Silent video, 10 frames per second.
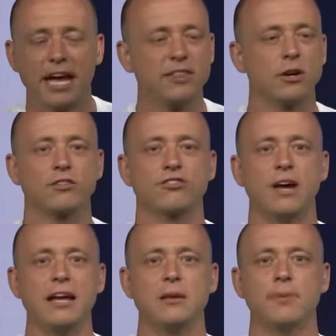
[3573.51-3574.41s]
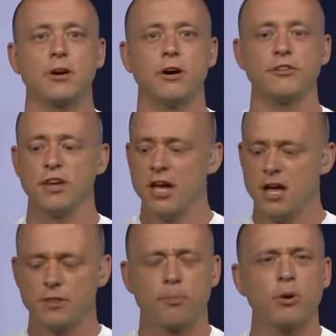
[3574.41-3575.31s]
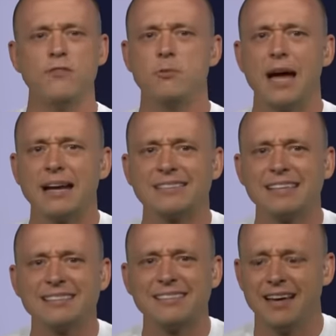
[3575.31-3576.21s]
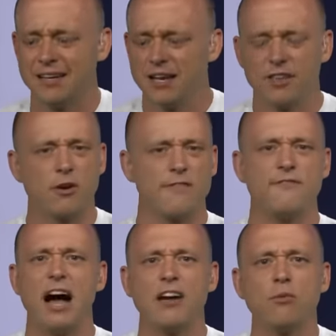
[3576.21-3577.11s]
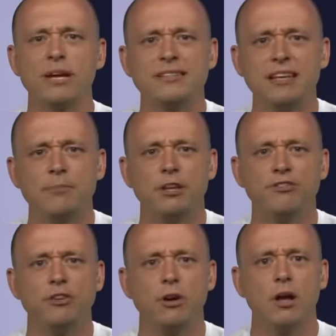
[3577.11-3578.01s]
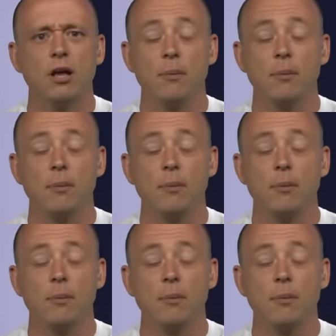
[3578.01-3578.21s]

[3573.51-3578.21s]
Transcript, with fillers: and they're excited because The preview magazine said they're a five-win team this year,